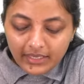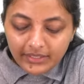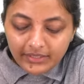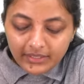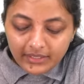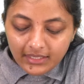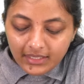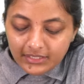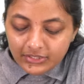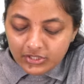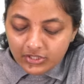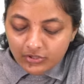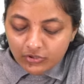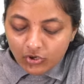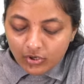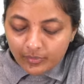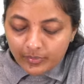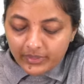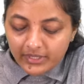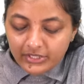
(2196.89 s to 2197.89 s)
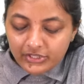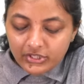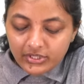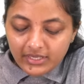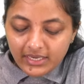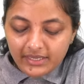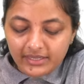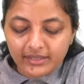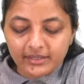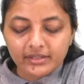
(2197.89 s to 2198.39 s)
International
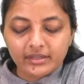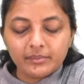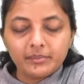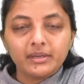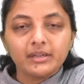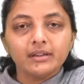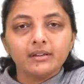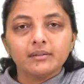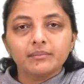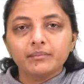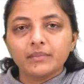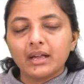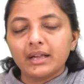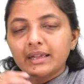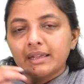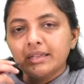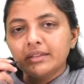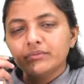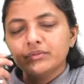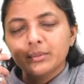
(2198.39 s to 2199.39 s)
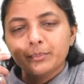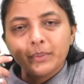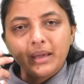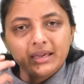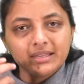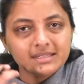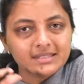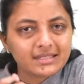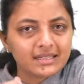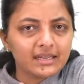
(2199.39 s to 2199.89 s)
cooperation and agreement. Again, the
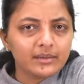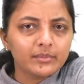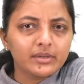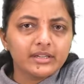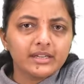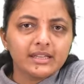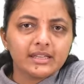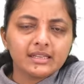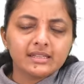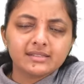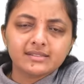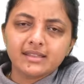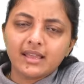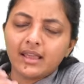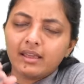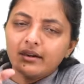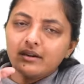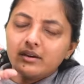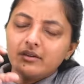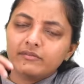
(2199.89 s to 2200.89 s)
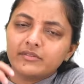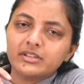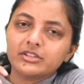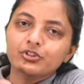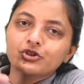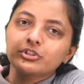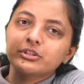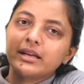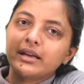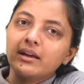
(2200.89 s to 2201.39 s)
Paris Climate Deal is there, in
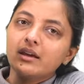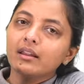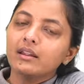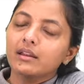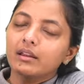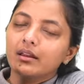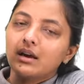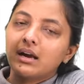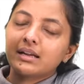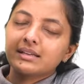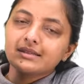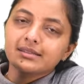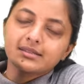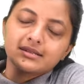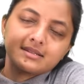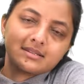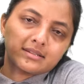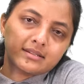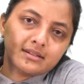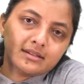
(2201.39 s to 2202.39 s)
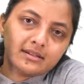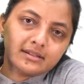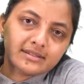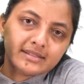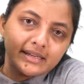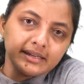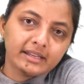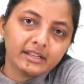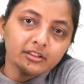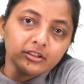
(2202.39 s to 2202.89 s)
which they are uh,
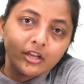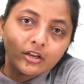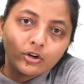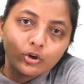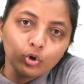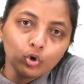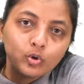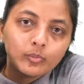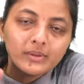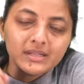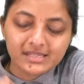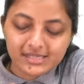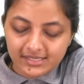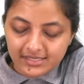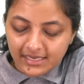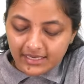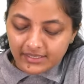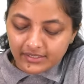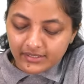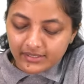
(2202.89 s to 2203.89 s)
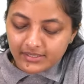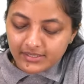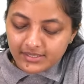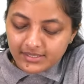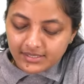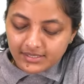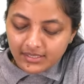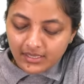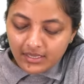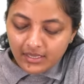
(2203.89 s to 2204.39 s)
setting the global
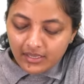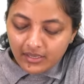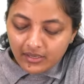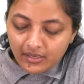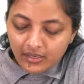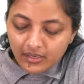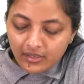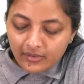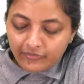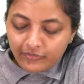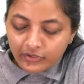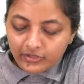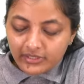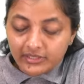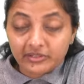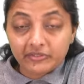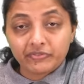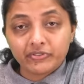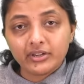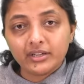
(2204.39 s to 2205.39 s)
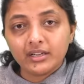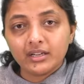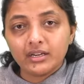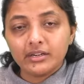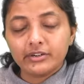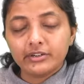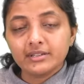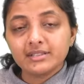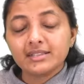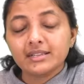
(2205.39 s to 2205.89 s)
standards uh, for the different
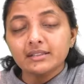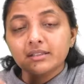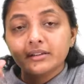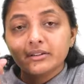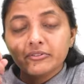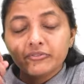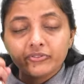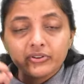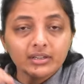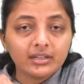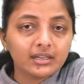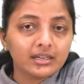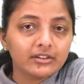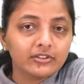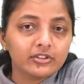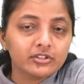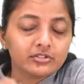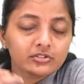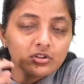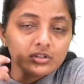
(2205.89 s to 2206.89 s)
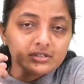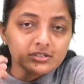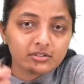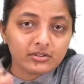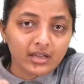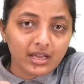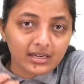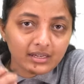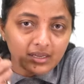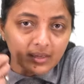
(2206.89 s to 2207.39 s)
countries, and the different countries
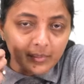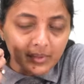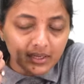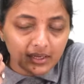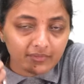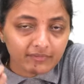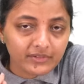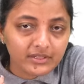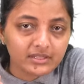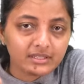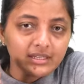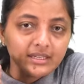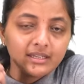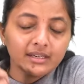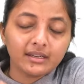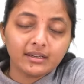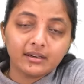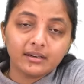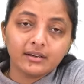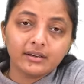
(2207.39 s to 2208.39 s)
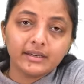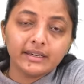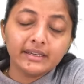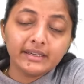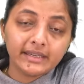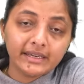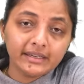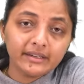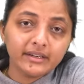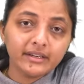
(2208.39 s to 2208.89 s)
also are coming up with their uh,
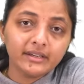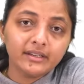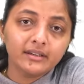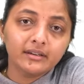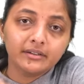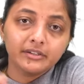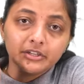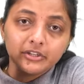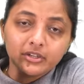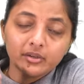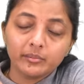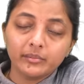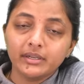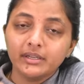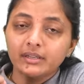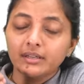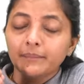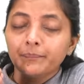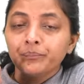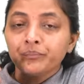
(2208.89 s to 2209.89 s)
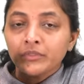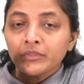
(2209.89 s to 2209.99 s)
intended determined